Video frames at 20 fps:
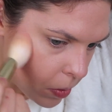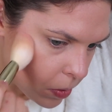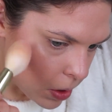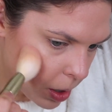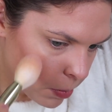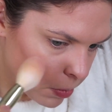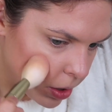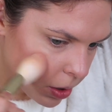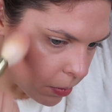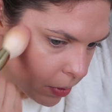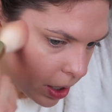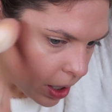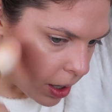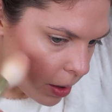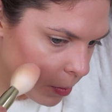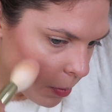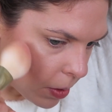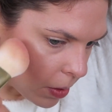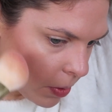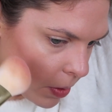Tap, tap,
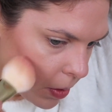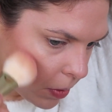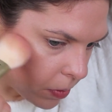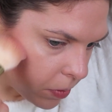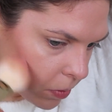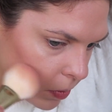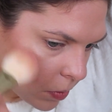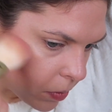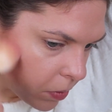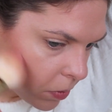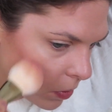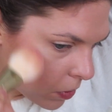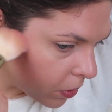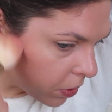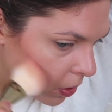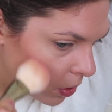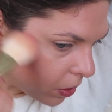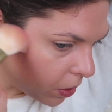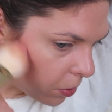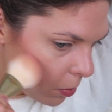tap, and then
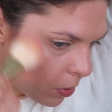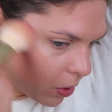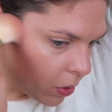circular